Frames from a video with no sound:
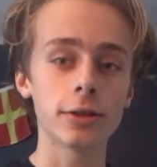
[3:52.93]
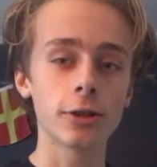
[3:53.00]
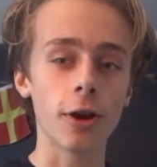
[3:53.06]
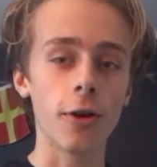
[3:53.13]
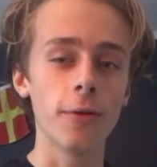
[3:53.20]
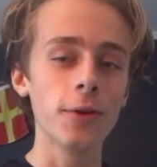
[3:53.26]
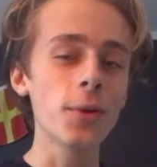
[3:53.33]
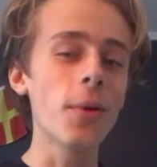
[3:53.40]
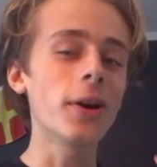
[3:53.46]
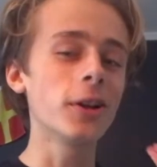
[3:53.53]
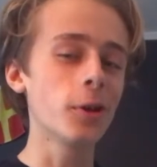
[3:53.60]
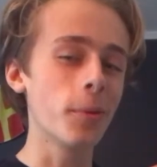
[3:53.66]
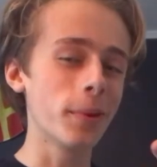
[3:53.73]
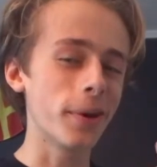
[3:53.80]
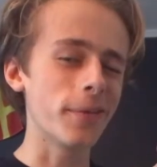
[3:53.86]
So if you want a
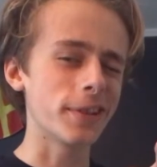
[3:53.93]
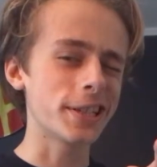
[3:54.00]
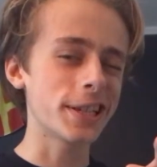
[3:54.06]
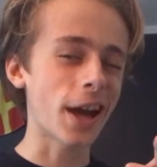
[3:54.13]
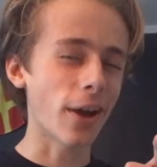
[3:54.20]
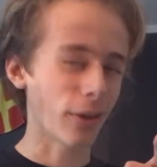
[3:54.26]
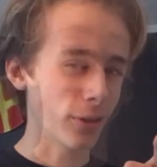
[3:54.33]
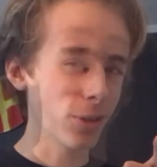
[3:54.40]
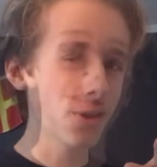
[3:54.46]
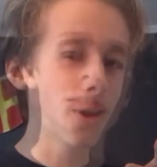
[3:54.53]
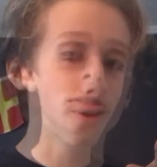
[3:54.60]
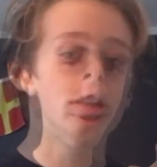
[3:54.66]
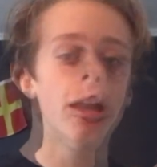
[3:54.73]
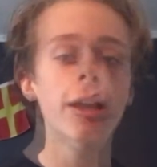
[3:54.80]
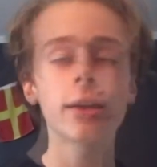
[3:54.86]
little bit of a shout out, you
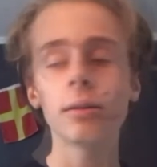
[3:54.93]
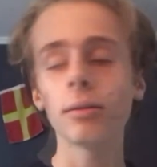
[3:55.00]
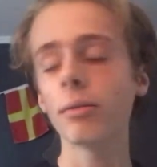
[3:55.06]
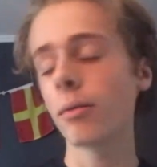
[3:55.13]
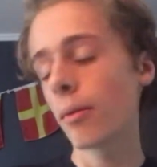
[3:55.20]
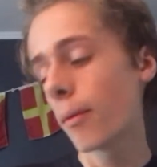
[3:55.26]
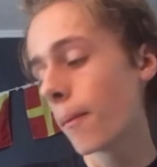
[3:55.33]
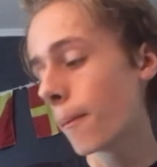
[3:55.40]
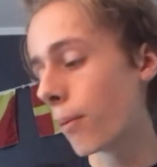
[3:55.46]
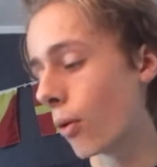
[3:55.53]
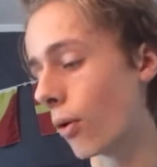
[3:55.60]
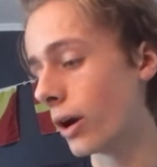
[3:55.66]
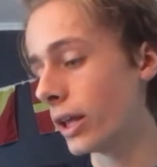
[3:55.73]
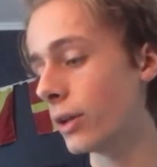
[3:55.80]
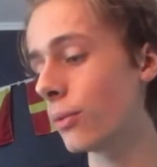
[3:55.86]
know, second
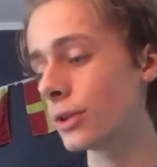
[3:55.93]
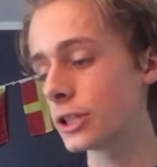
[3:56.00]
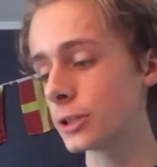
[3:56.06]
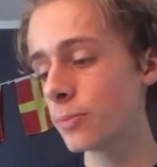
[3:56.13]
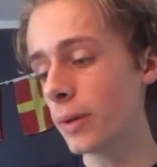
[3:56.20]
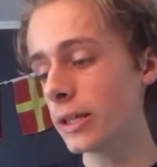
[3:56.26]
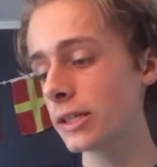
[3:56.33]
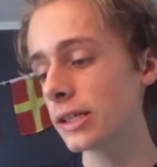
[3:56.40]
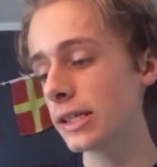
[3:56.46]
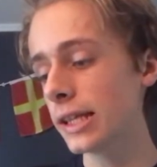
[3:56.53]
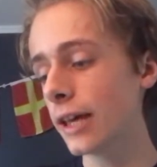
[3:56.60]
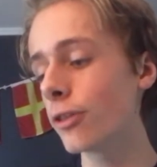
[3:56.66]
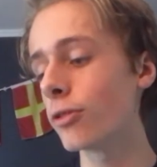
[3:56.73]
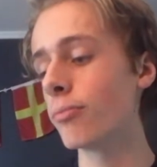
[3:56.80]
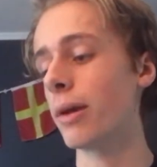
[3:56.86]
point, which is basically the
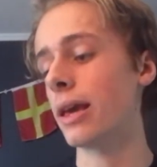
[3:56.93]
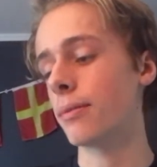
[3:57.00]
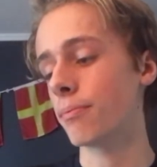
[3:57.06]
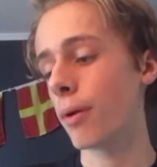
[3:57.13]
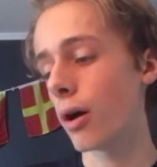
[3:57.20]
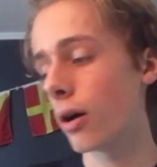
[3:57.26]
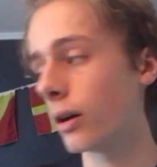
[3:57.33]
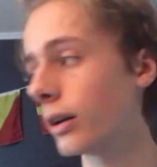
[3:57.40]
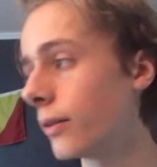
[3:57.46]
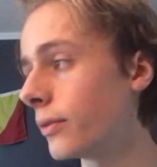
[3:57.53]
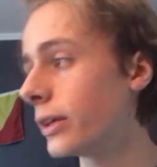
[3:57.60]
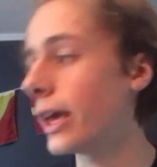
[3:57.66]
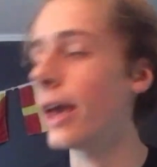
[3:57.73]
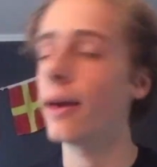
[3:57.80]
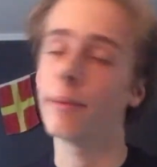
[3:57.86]
other main part of the
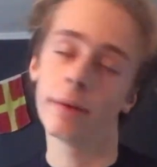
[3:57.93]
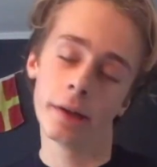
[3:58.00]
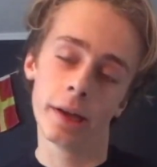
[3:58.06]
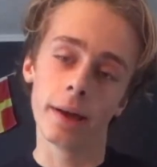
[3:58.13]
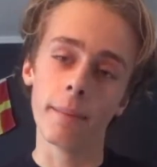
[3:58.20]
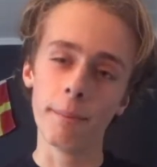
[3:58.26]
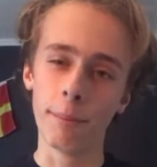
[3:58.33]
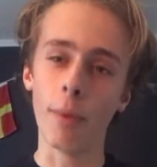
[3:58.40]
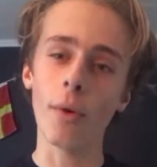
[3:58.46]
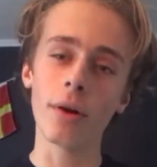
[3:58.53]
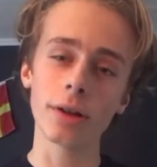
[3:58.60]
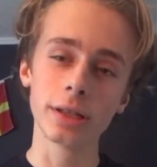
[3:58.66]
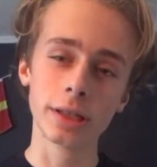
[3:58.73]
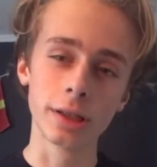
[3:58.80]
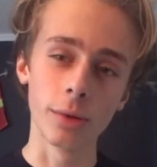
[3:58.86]
game,
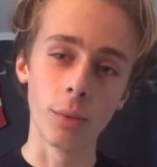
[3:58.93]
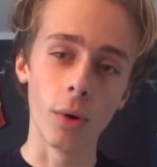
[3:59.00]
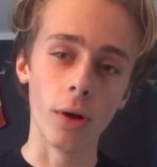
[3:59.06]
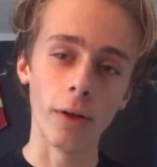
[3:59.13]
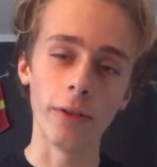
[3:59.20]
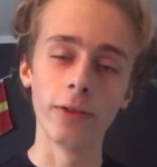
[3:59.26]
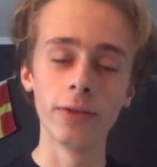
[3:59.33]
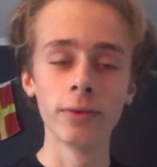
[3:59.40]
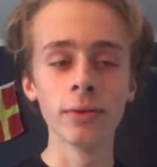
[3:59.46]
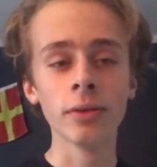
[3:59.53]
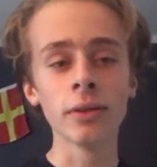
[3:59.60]
Boris the Wolf.